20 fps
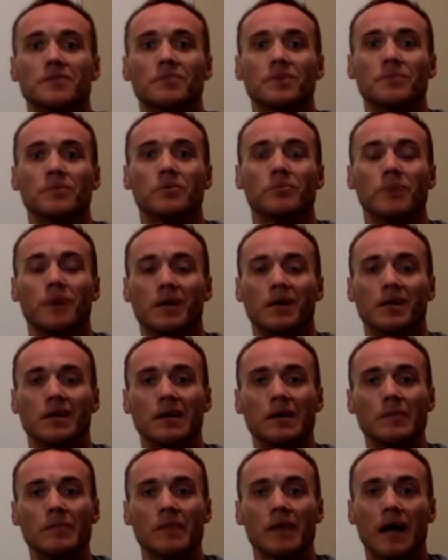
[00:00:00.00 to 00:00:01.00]
people, but
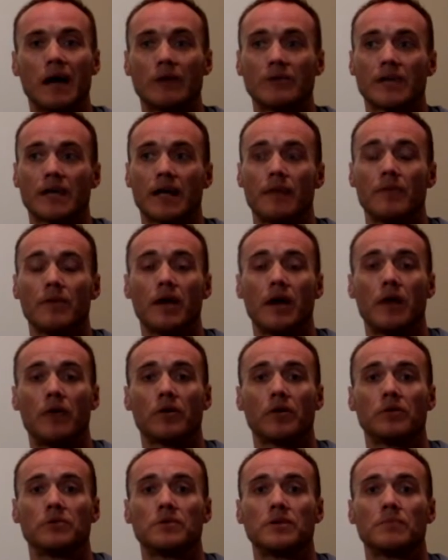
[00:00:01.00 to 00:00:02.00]
I was like, I want to
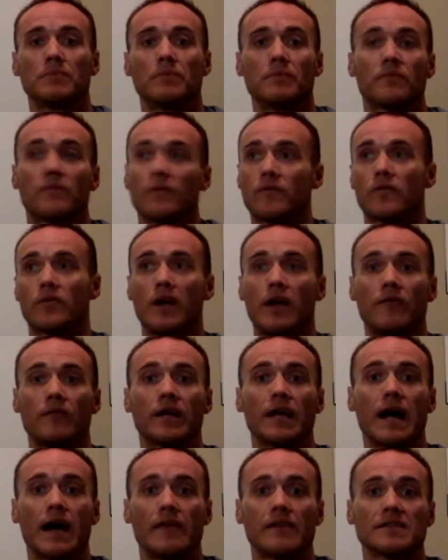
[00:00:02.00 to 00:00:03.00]
do 10 for every
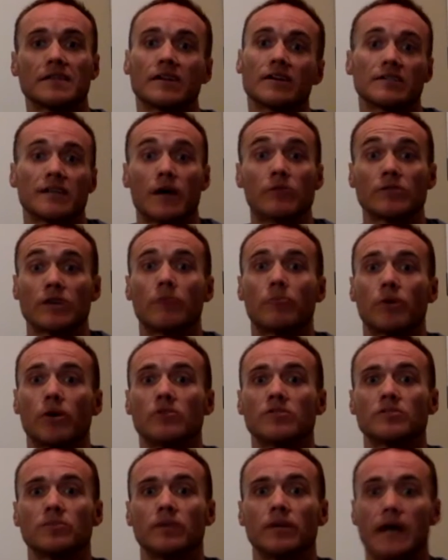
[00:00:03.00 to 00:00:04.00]
guy that's in here, because I was on a bro
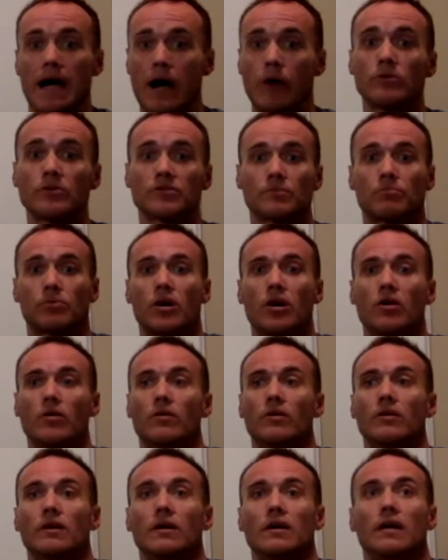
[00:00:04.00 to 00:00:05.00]
split. I was a bro,
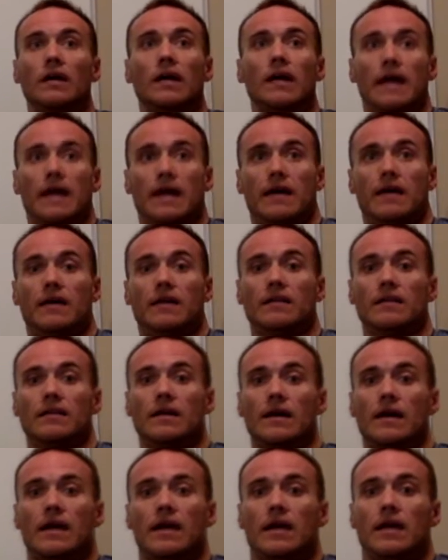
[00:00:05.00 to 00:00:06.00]

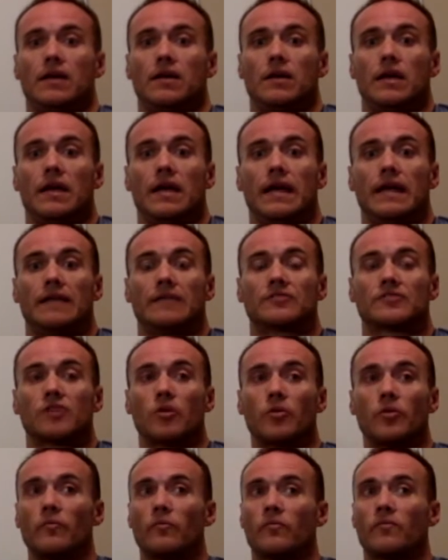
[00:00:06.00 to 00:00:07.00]
and
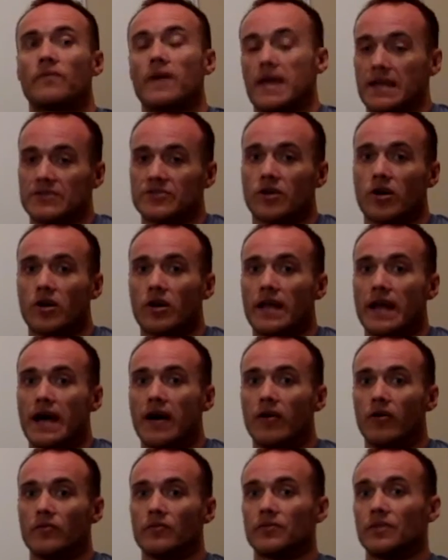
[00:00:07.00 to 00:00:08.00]
so it started
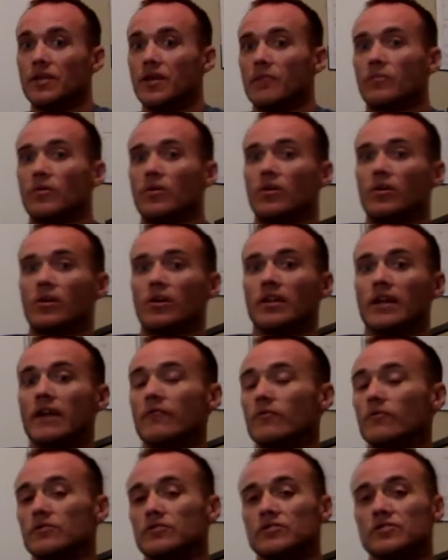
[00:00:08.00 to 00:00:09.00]
out, the number 11
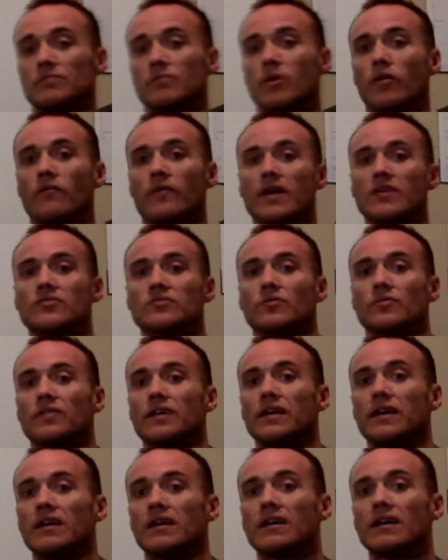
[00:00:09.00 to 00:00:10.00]
was just a motivational
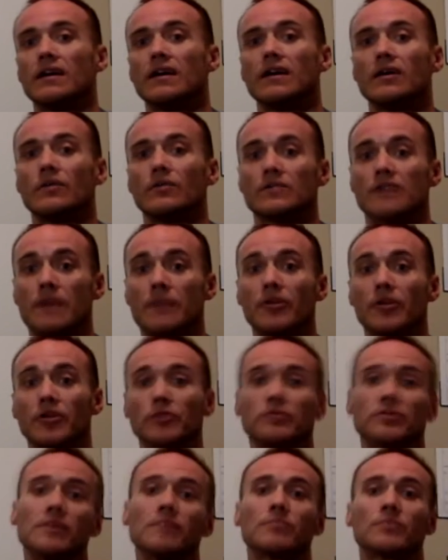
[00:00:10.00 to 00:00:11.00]
thing, was I'm going to do
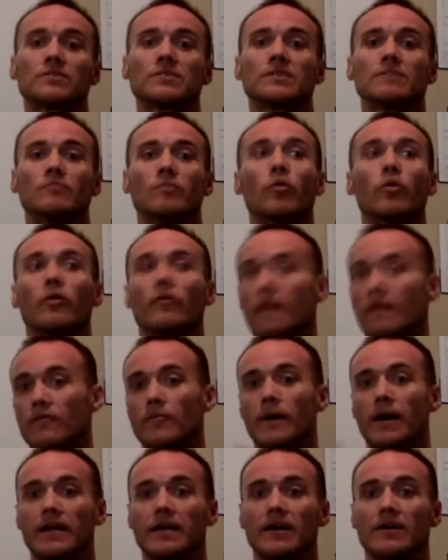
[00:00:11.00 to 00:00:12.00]
10% more of
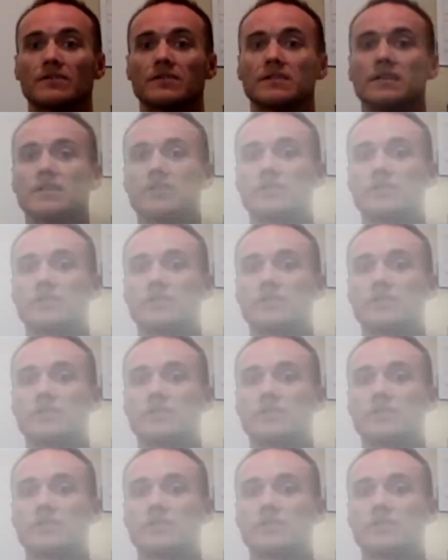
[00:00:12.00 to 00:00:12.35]
everybody else in here